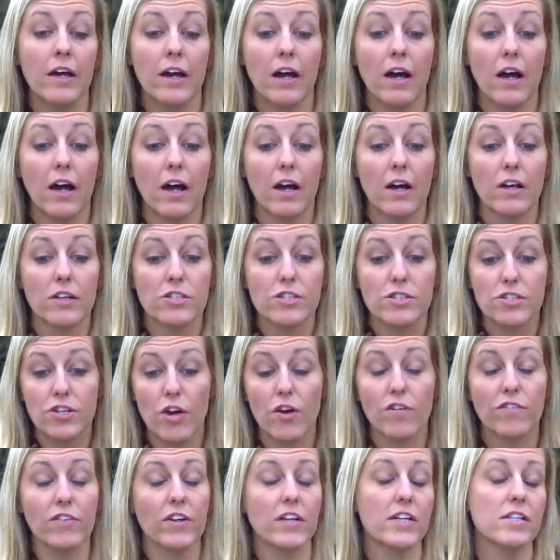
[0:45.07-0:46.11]
uh,
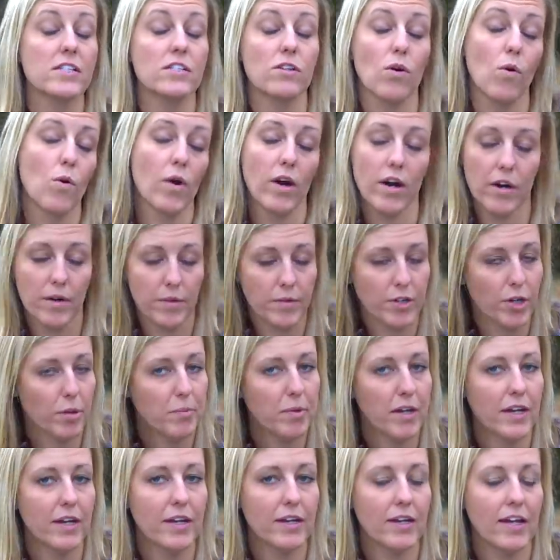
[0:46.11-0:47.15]
stoveless or you're
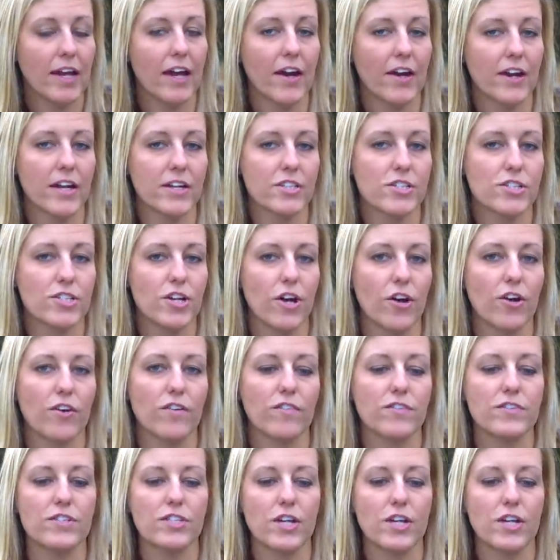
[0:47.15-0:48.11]
planning to carry a stove.